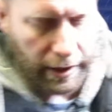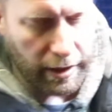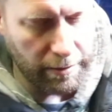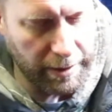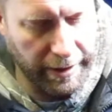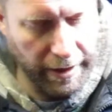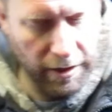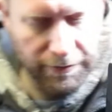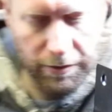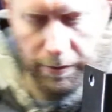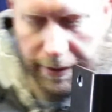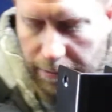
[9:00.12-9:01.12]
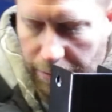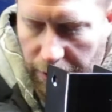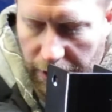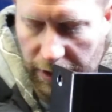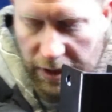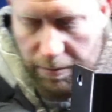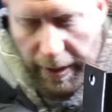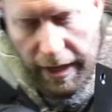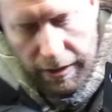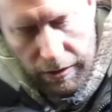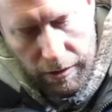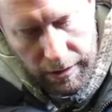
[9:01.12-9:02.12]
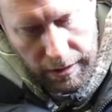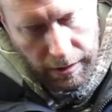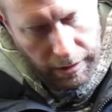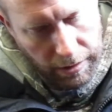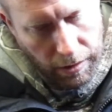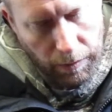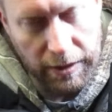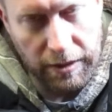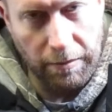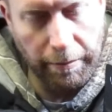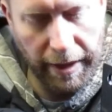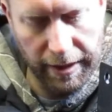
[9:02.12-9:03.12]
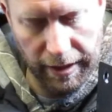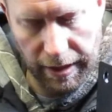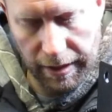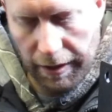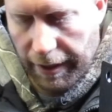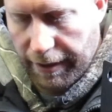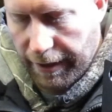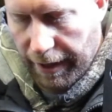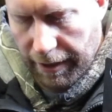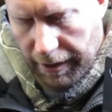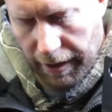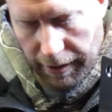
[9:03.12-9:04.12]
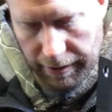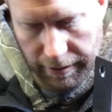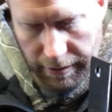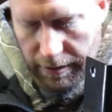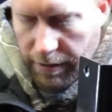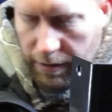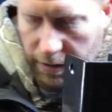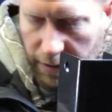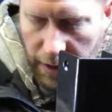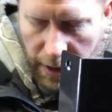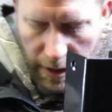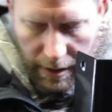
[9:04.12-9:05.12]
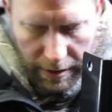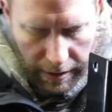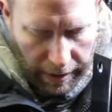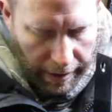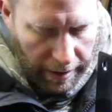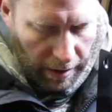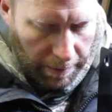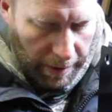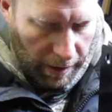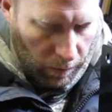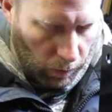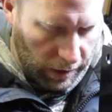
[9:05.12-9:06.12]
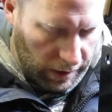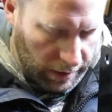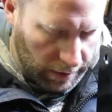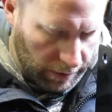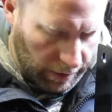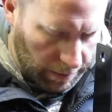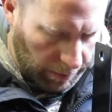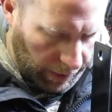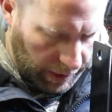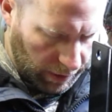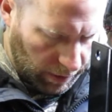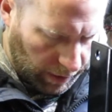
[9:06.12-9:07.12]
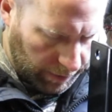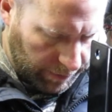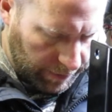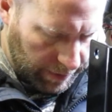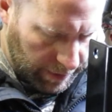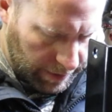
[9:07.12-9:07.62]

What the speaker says: got to be careful when I'm putting these back on because I don't them bending in like that again. It's going to end up getting weak and they're going to break off.